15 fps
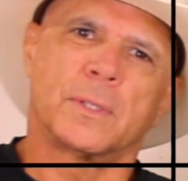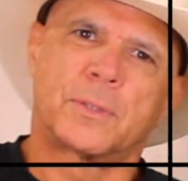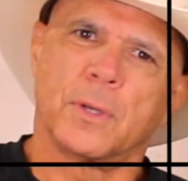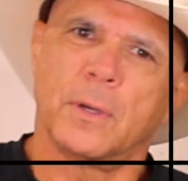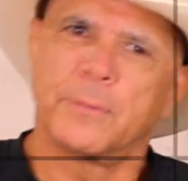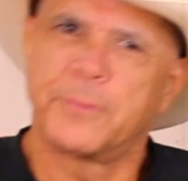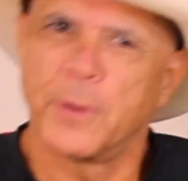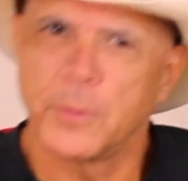
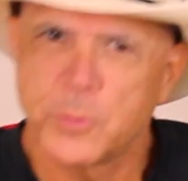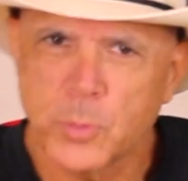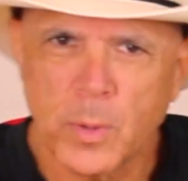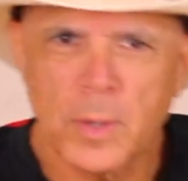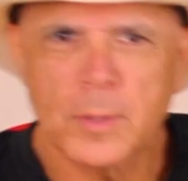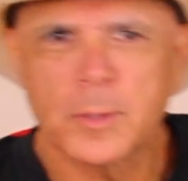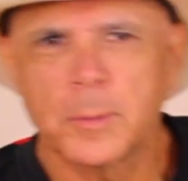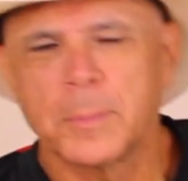What's up, folks?
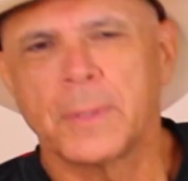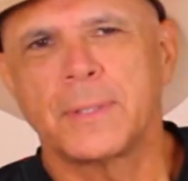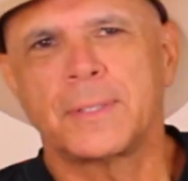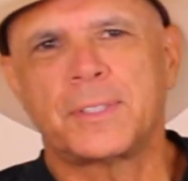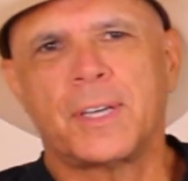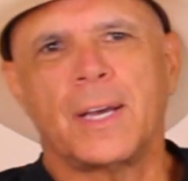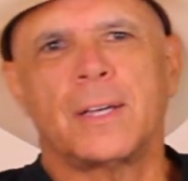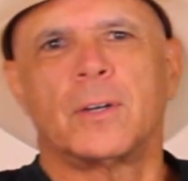Welcome to the
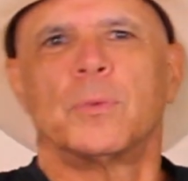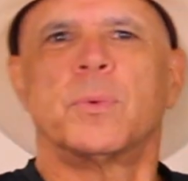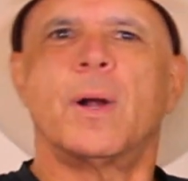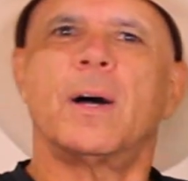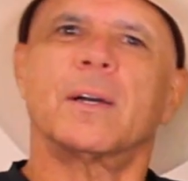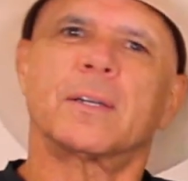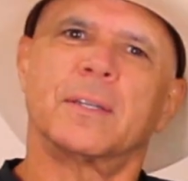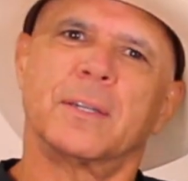channel
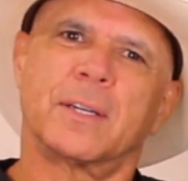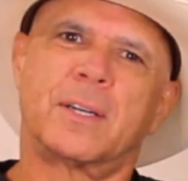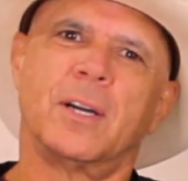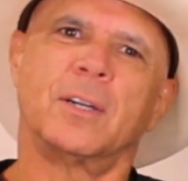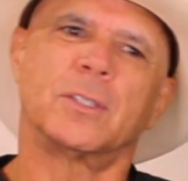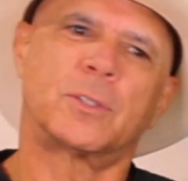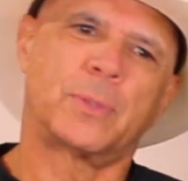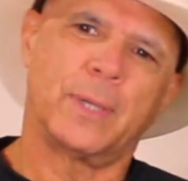Rock and the
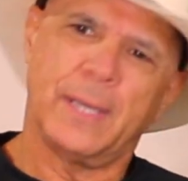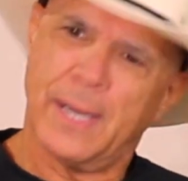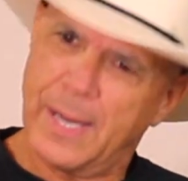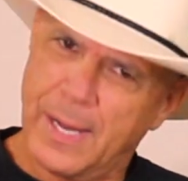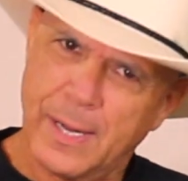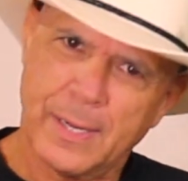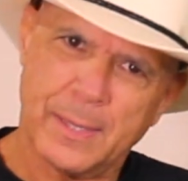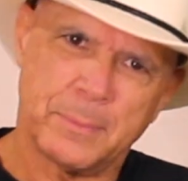Country.
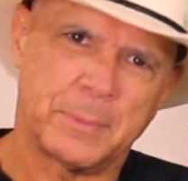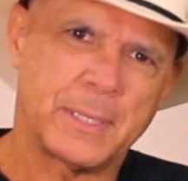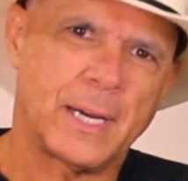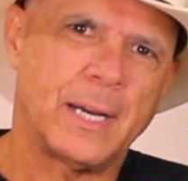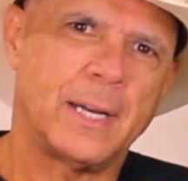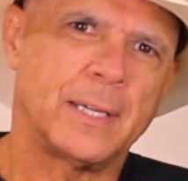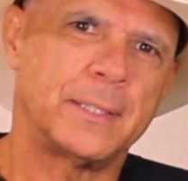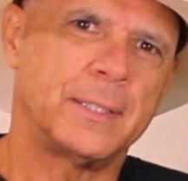I'm
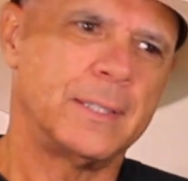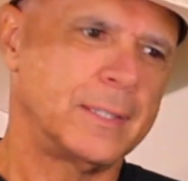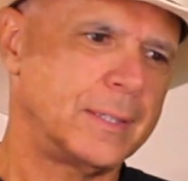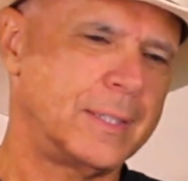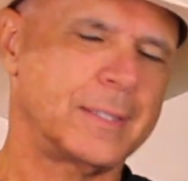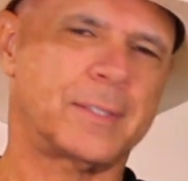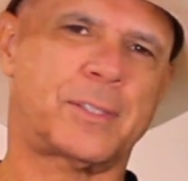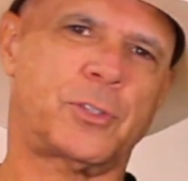Don.
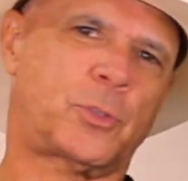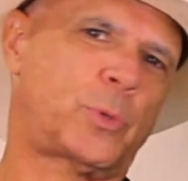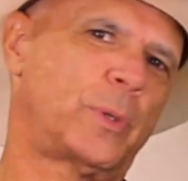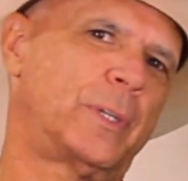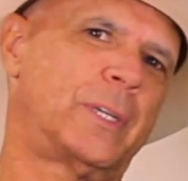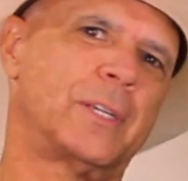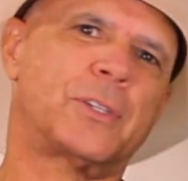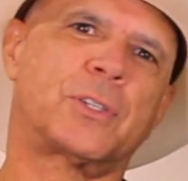This is
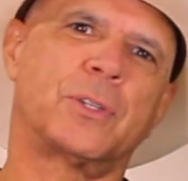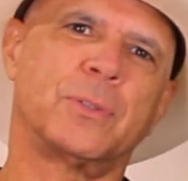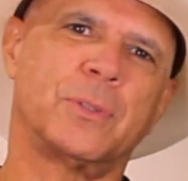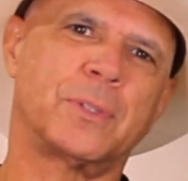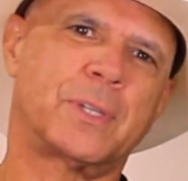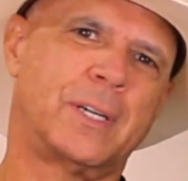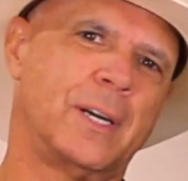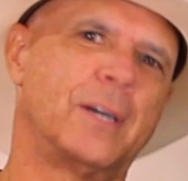
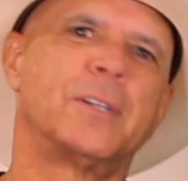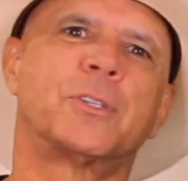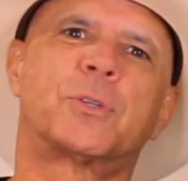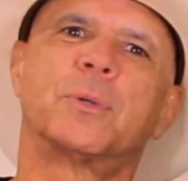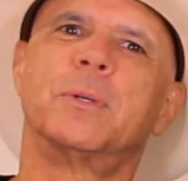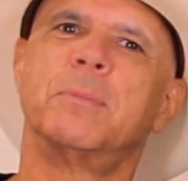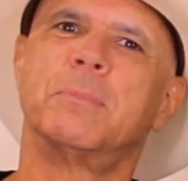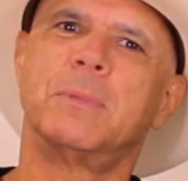traditional
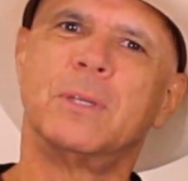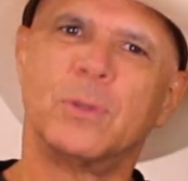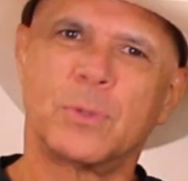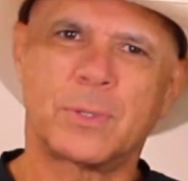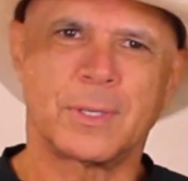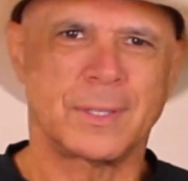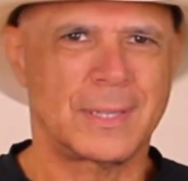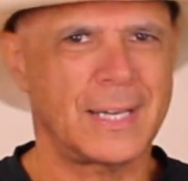country
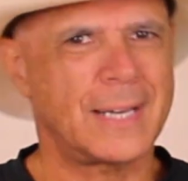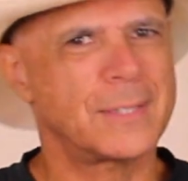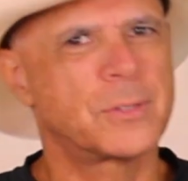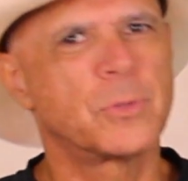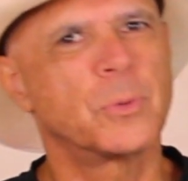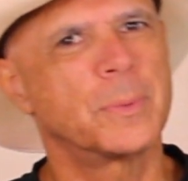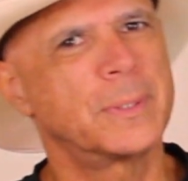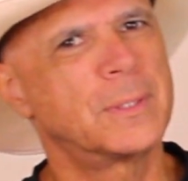music. That's
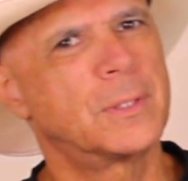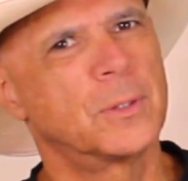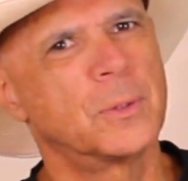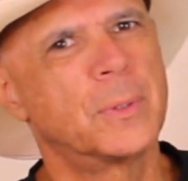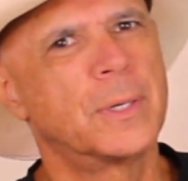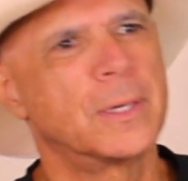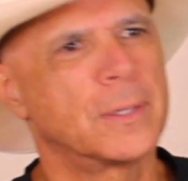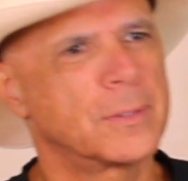what we do
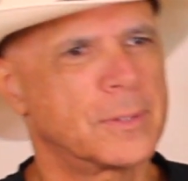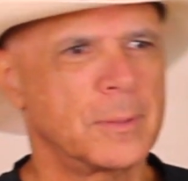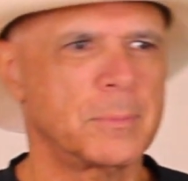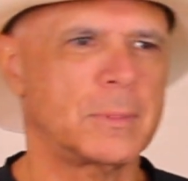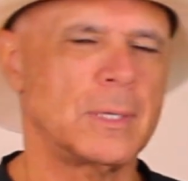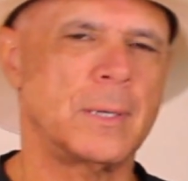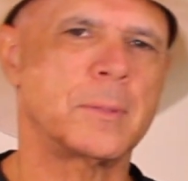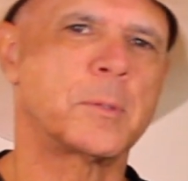here.
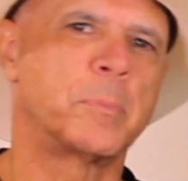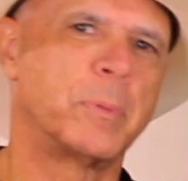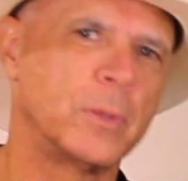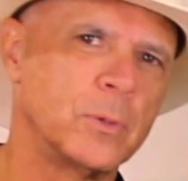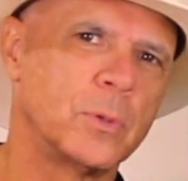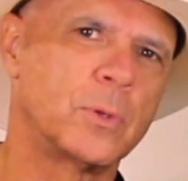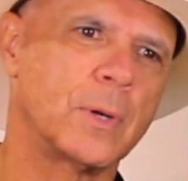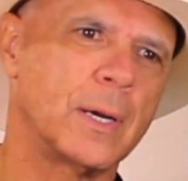Sometimes
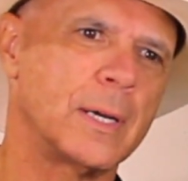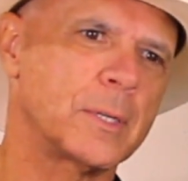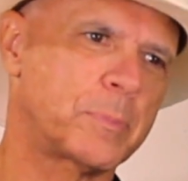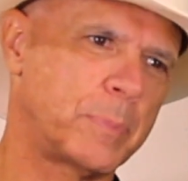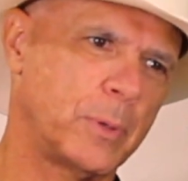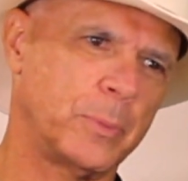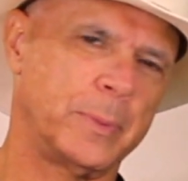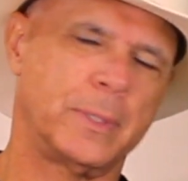bluegrass,
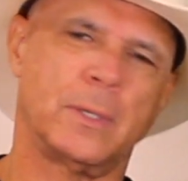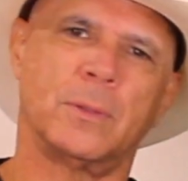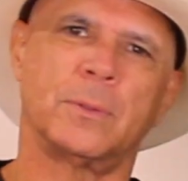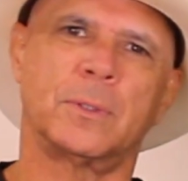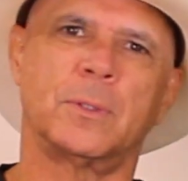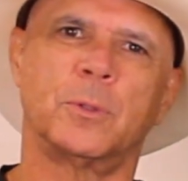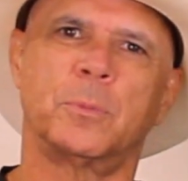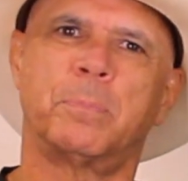but we
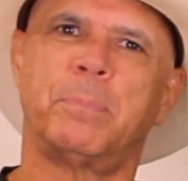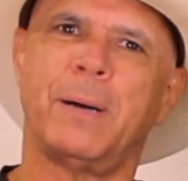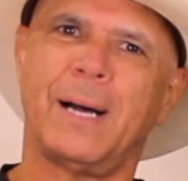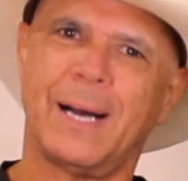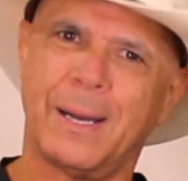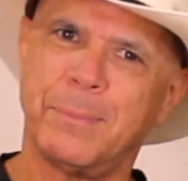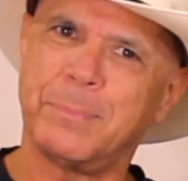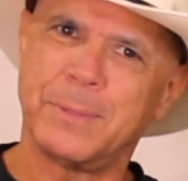don't do
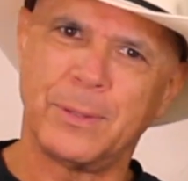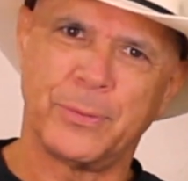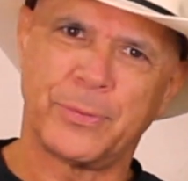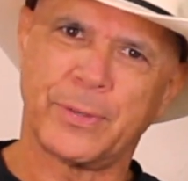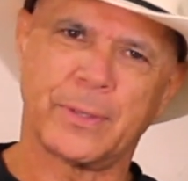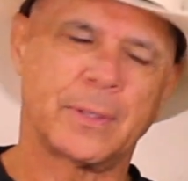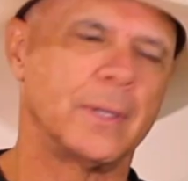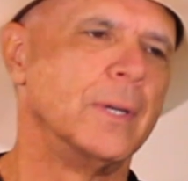pop
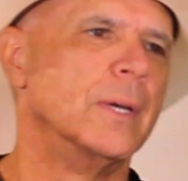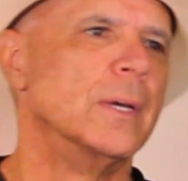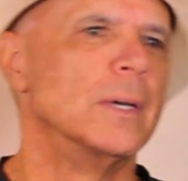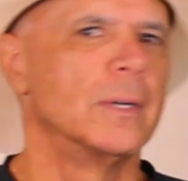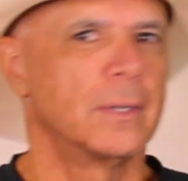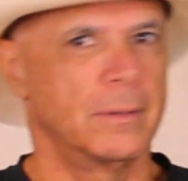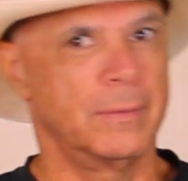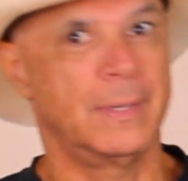music
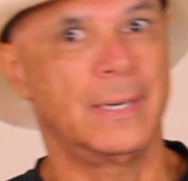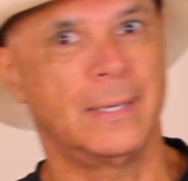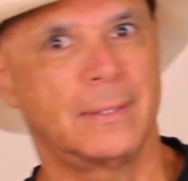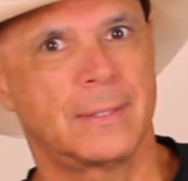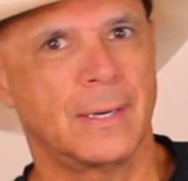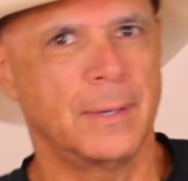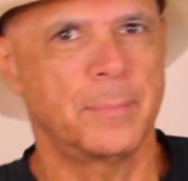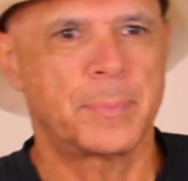of any
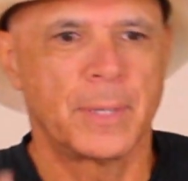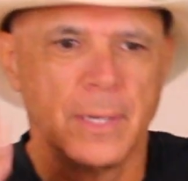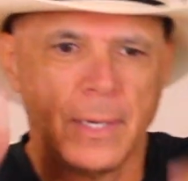type.